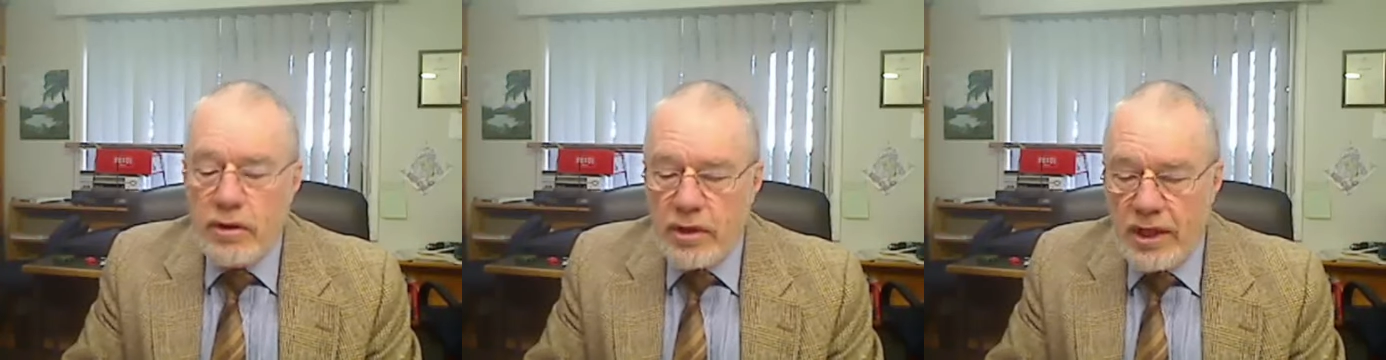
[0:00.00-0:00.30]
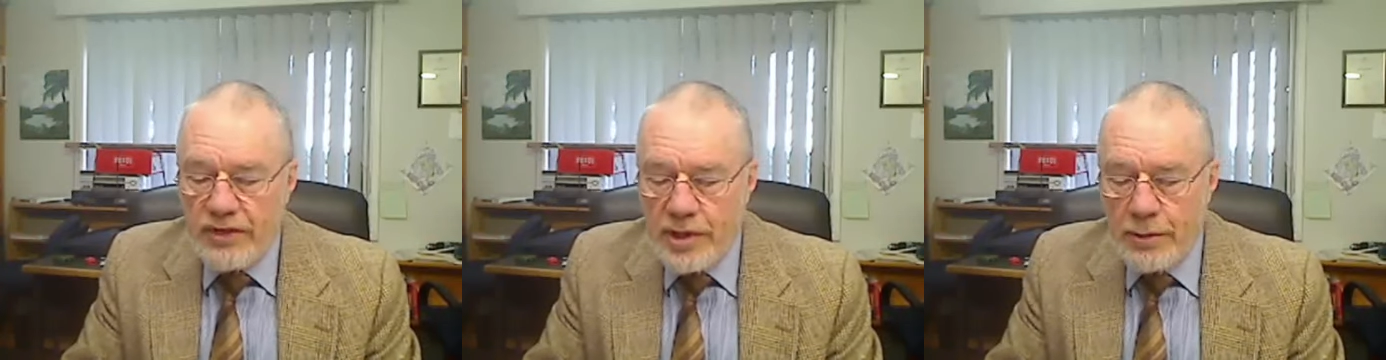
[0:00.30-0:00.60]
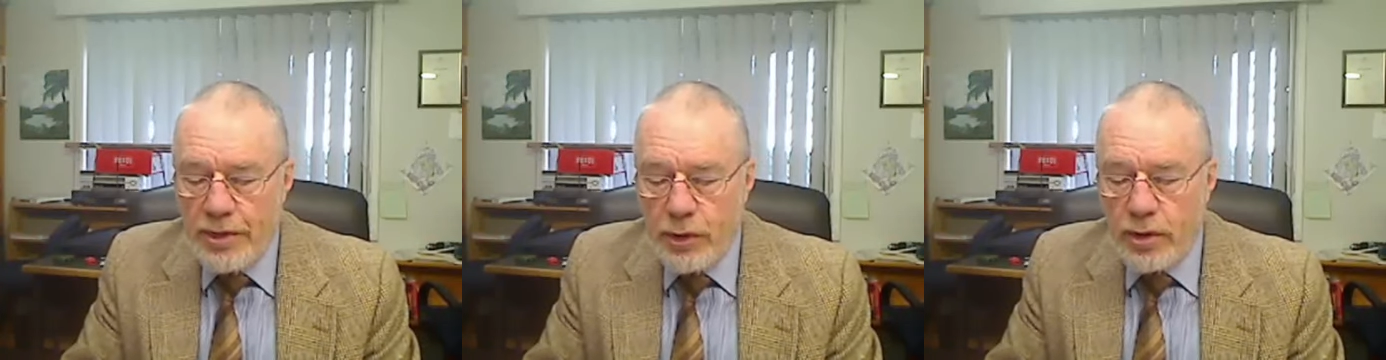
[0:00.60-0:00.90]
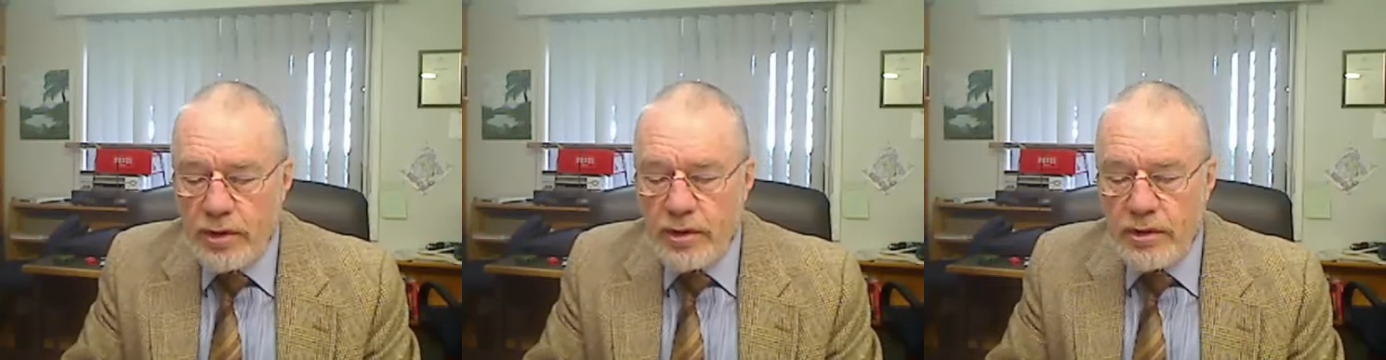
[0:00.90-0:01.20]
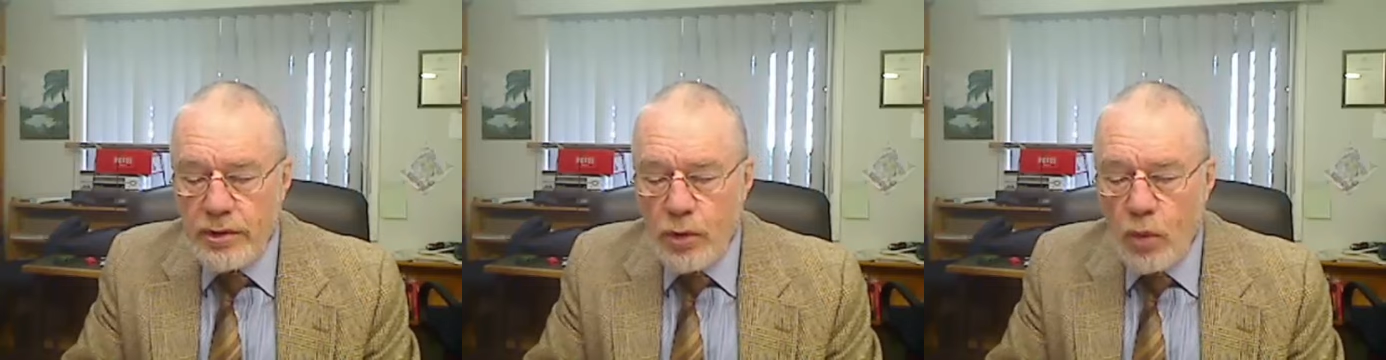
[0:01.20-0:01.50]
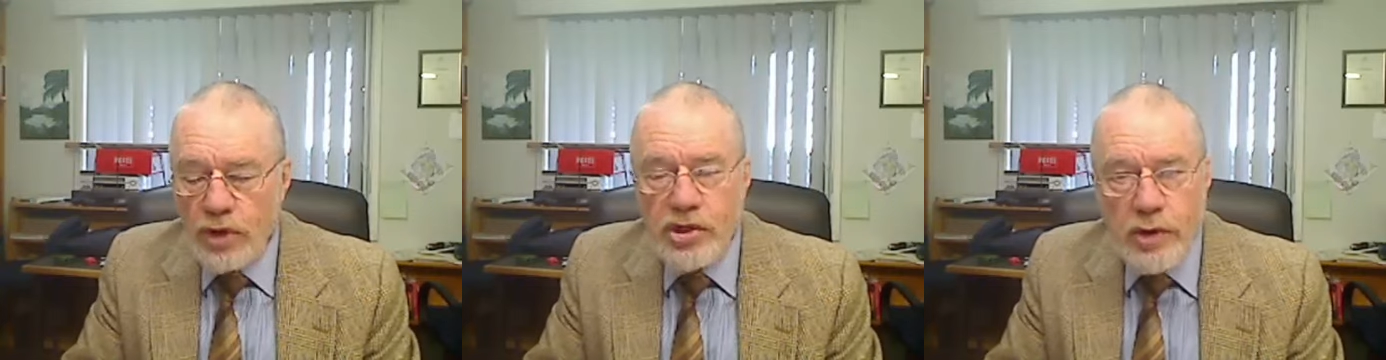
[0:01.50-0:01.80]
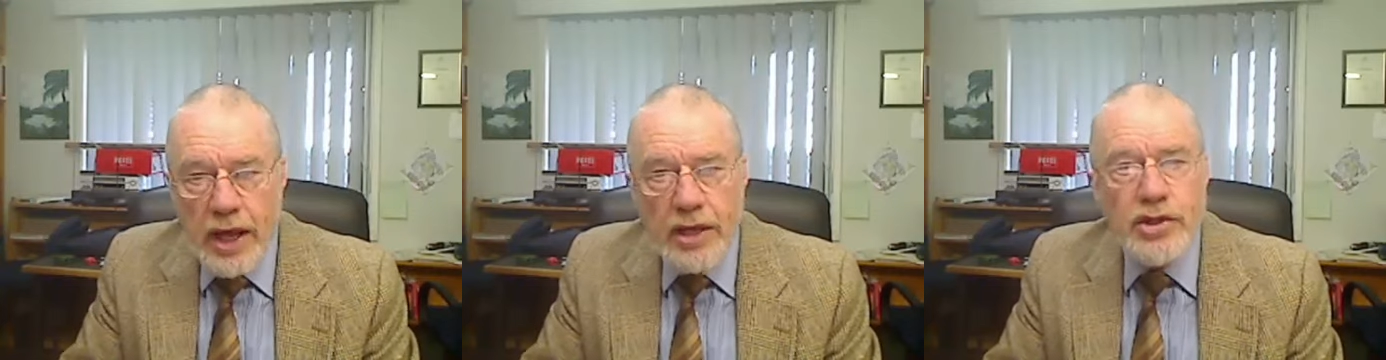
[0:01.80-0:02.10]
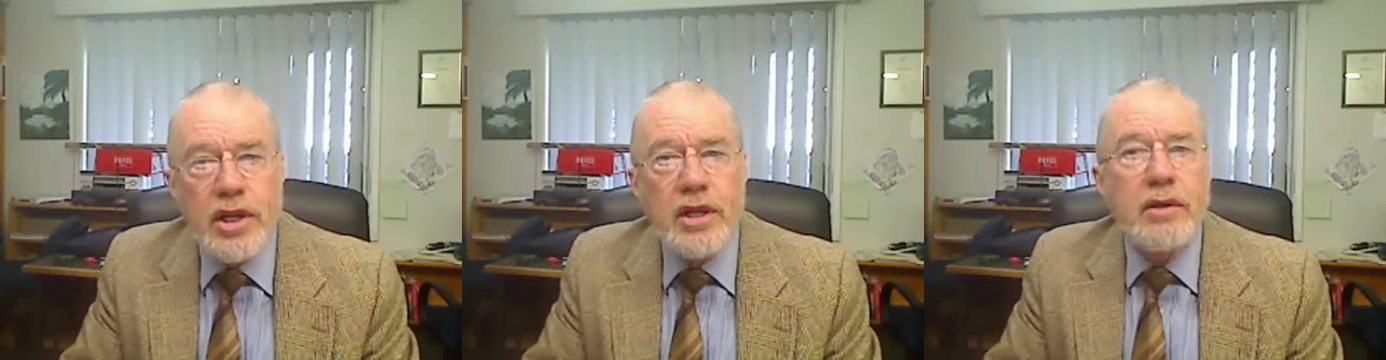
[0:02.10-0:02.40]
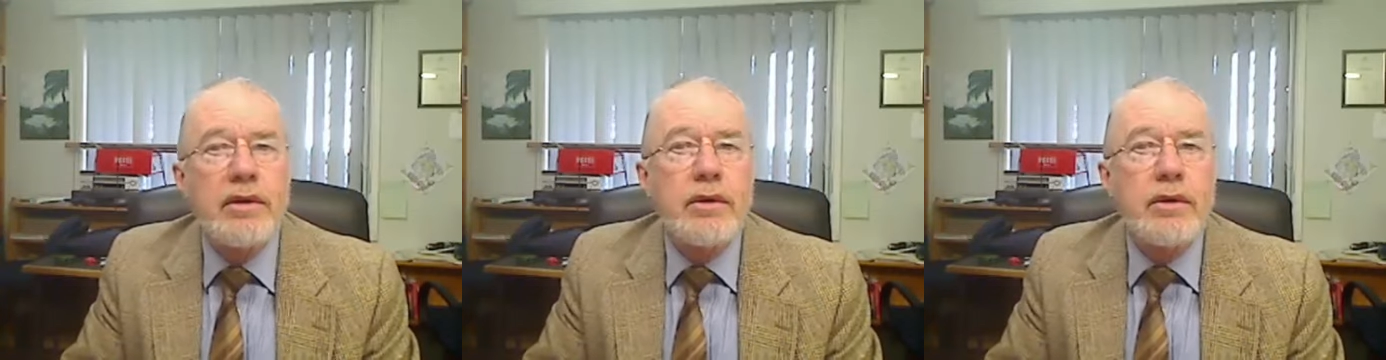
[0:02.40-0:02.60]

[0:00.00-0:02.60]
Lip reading: give some thought to what strategy